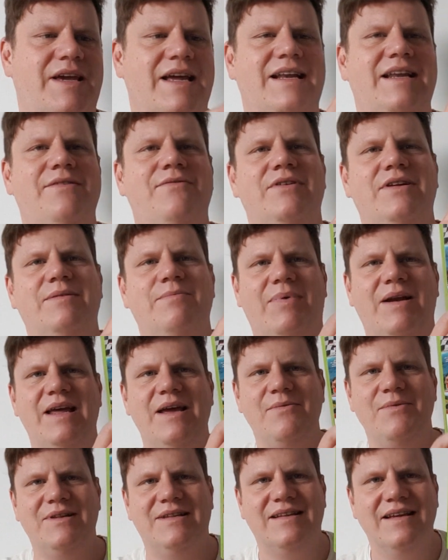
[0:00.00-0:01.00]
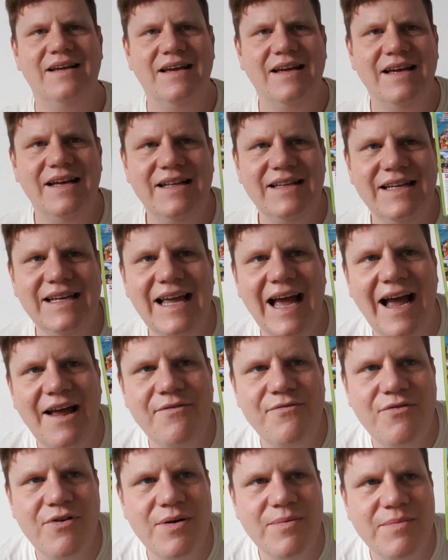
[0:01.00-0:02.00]
can even play with the guy
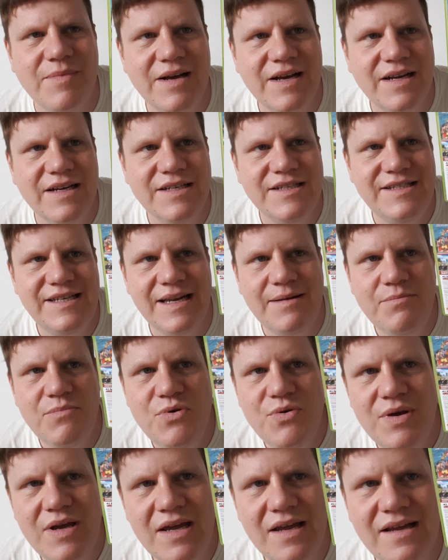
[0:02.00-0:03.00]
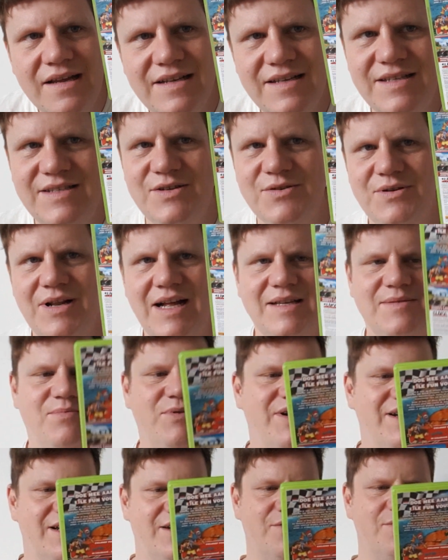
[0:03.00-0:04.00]
from Shenmue, so that's
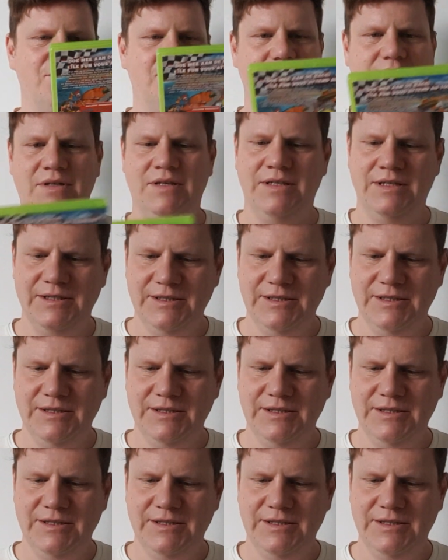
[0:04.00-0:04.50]
pretty cool.